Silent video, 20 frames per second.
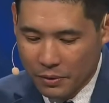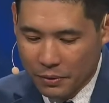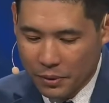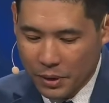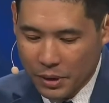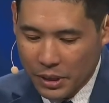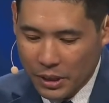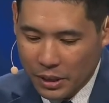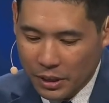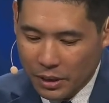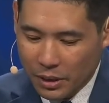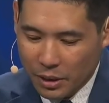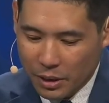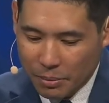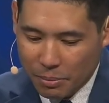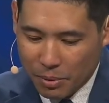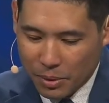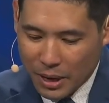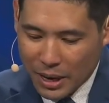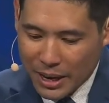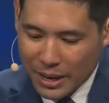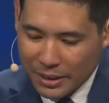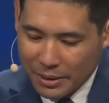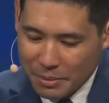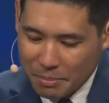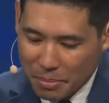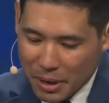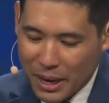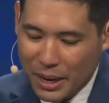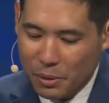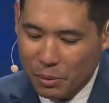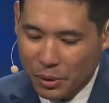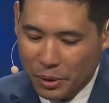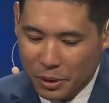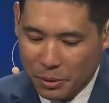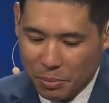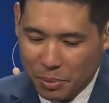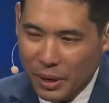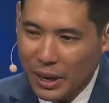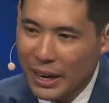For ye are brought, bought
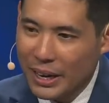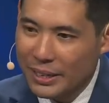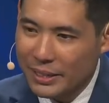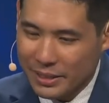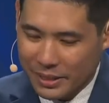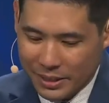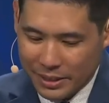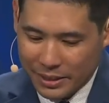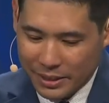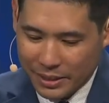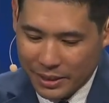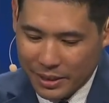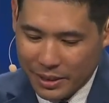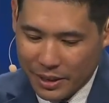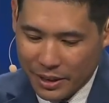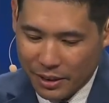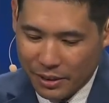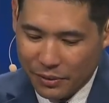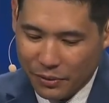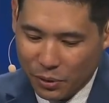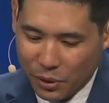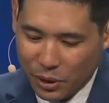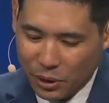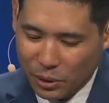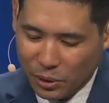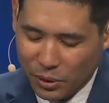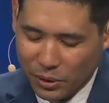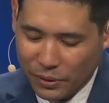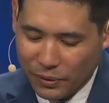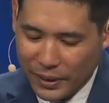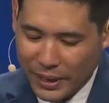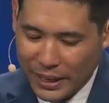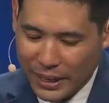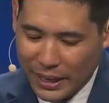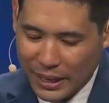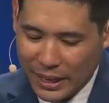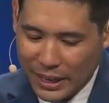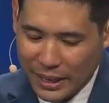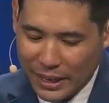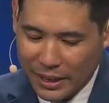with a price. Therefore, glorify
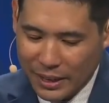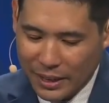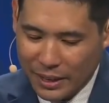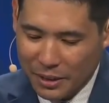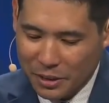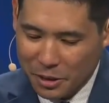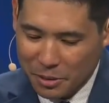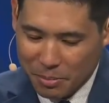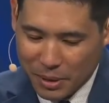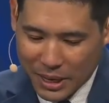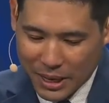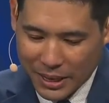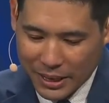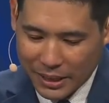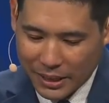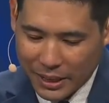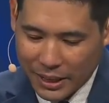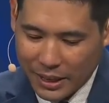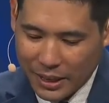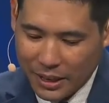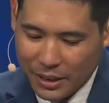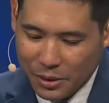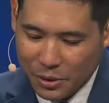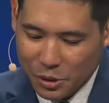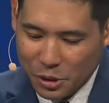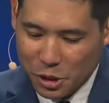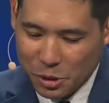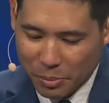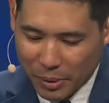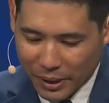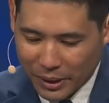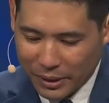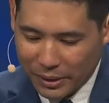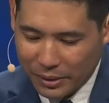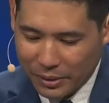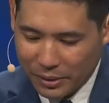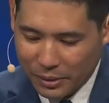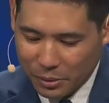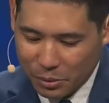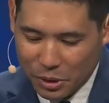God in your body and in your
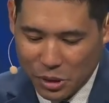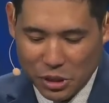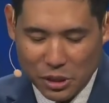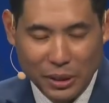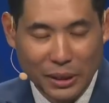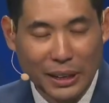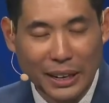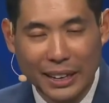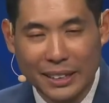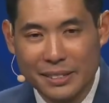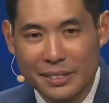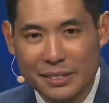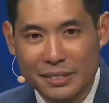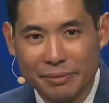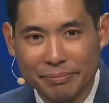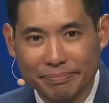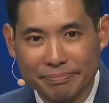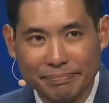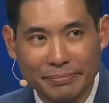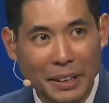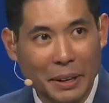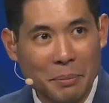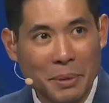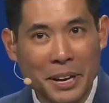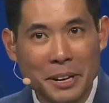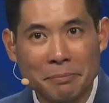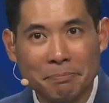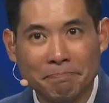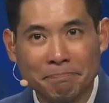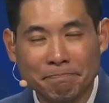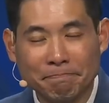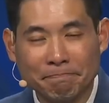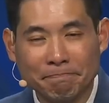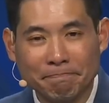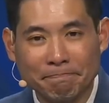spirit, which are God's. Amen.